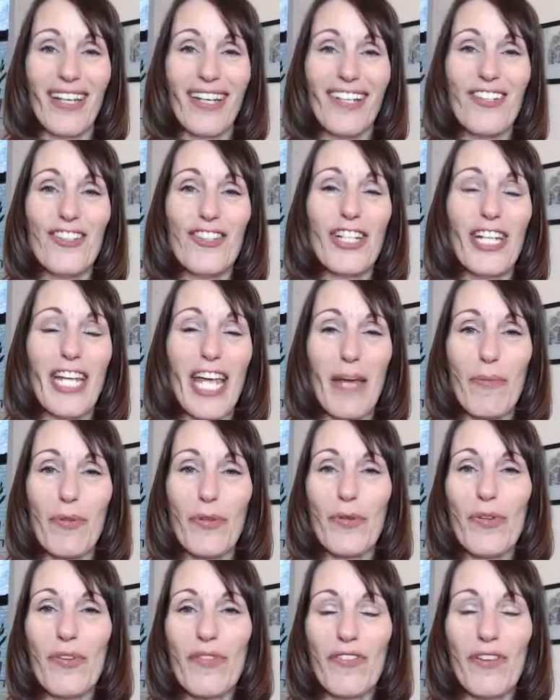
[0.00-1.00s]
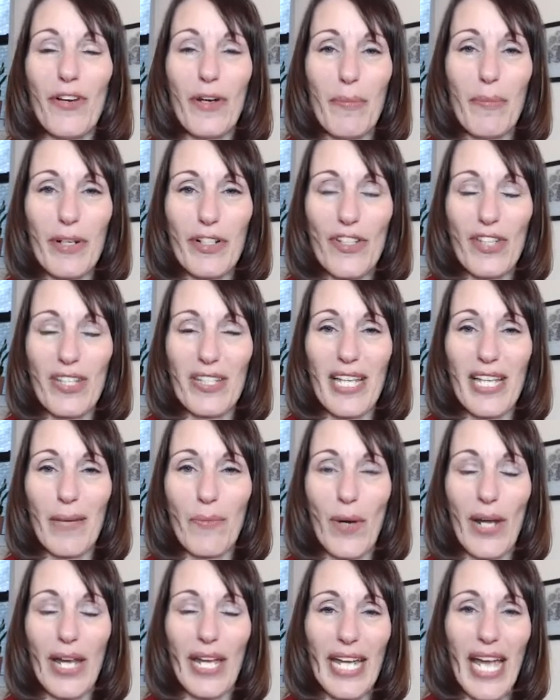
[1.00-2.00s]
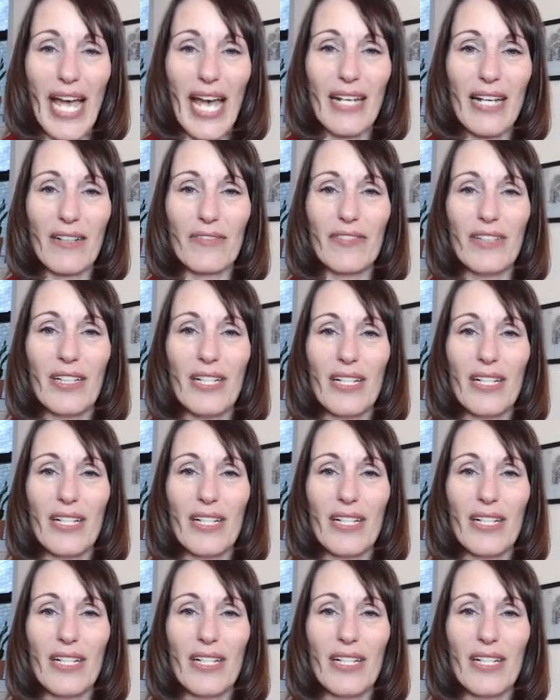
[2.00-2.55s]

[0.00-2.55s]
she came through in very much the same way again of,